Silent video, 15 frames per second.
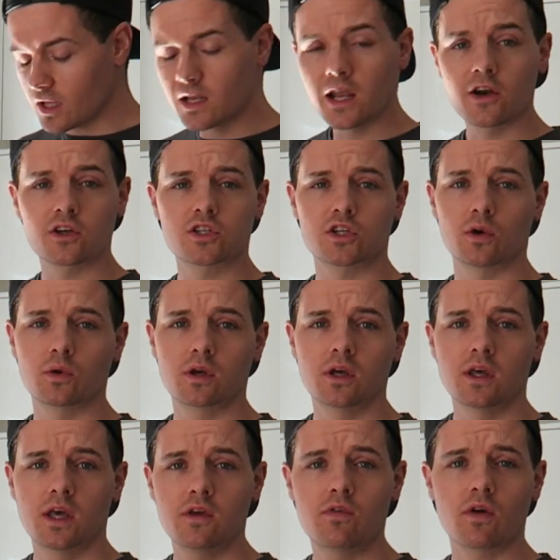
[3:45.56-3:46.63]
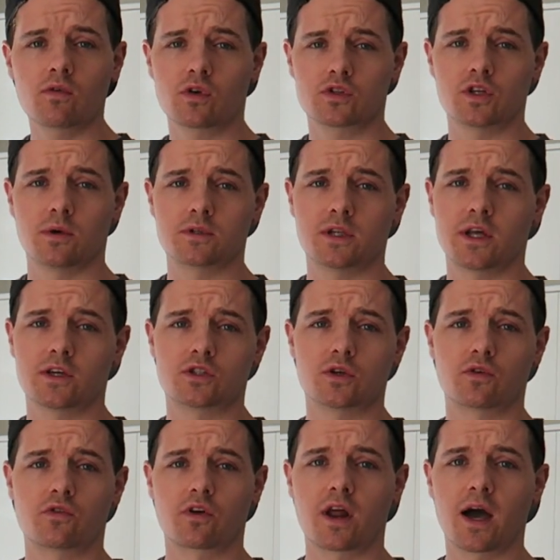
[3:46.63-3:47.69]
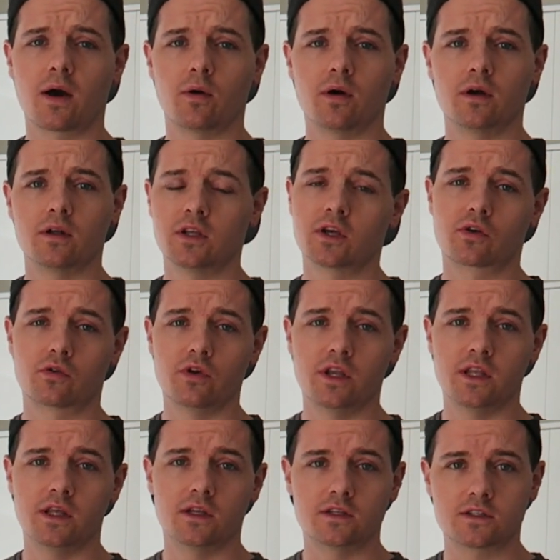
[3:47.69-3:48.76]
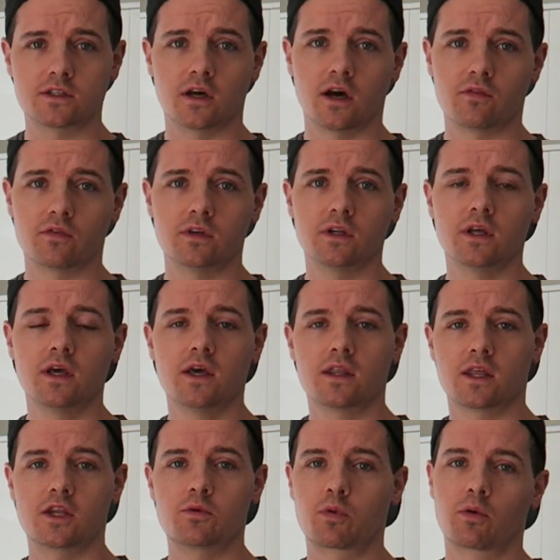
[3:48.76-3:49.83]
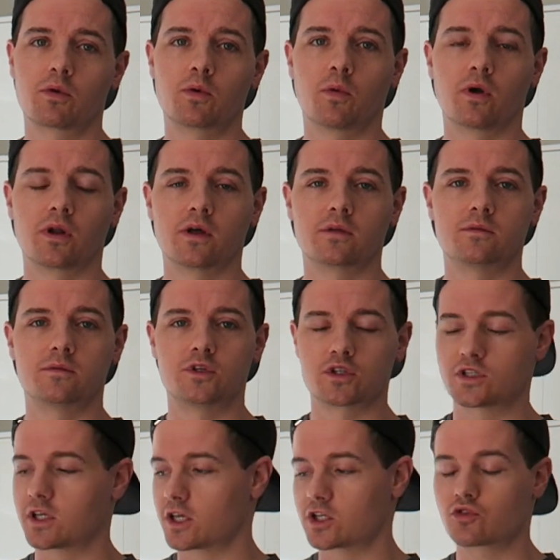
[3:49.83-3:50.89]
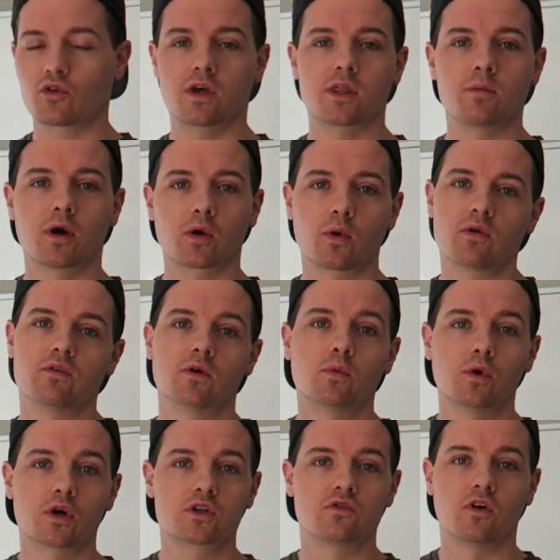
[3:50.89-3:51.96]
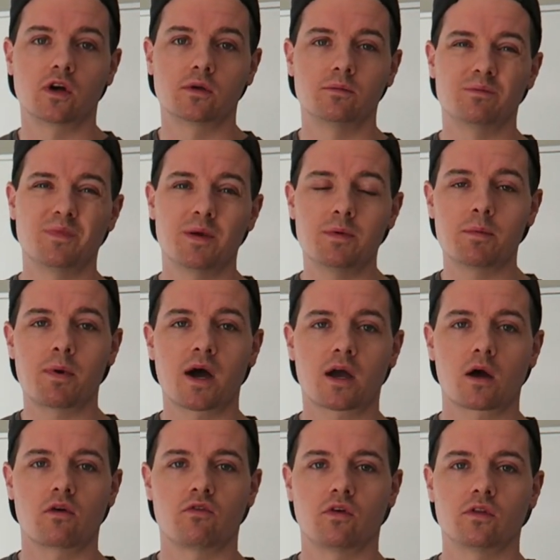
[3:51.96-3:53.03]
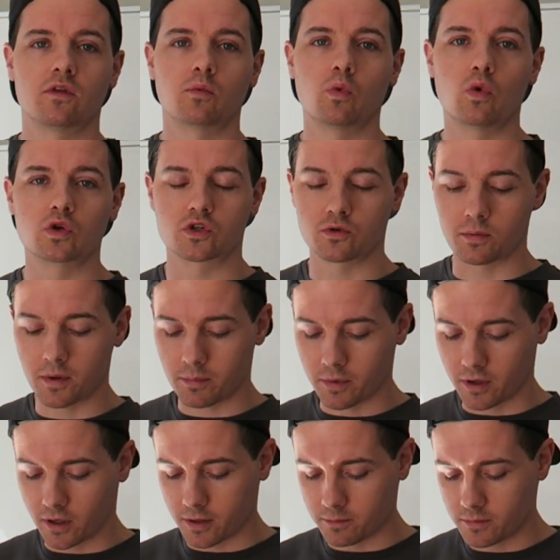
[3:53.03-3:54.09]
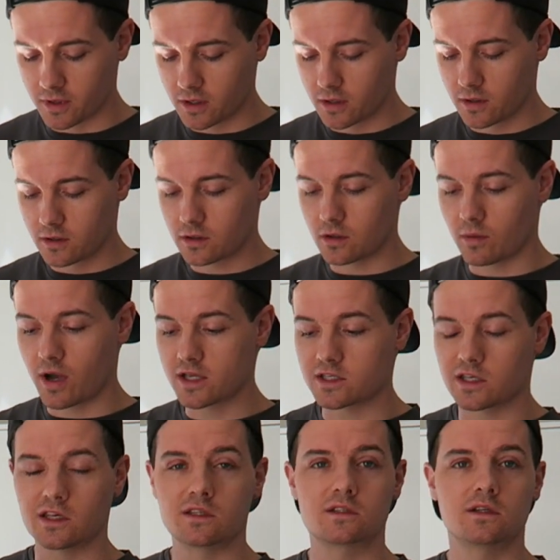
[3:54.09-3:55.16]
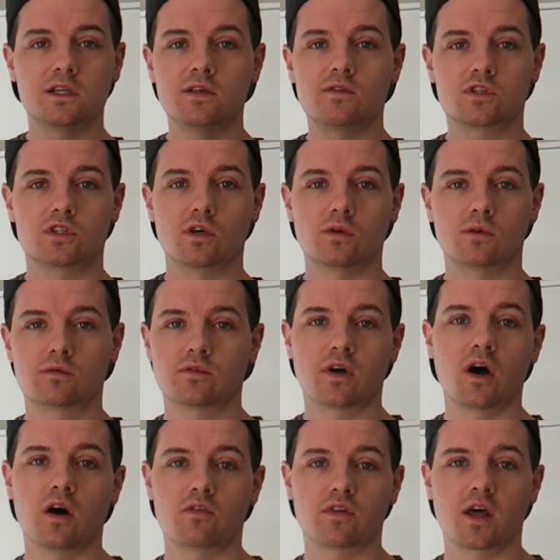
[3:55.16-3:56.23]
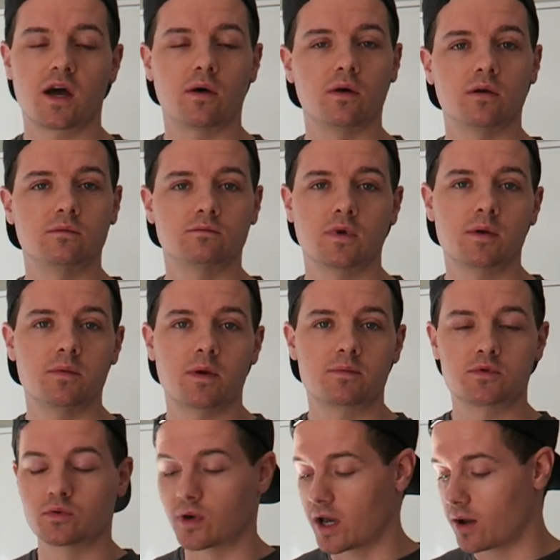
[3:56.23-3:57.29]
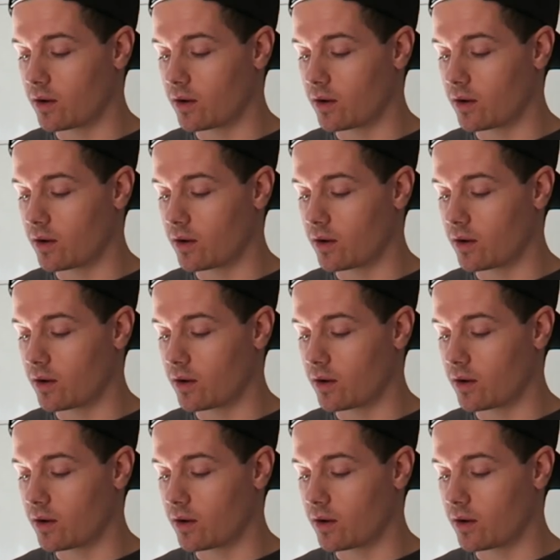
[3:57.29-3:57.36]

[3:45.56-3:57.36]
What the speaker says: let it soak. If you haven't got time to let it soak for an hour and you're greedy and you're starving, then you probably want to just stick it straight in the microwave and it works fine. Maybe back off on the water a bit, but no, as it is, leave it soak for half an hour, maybe up to an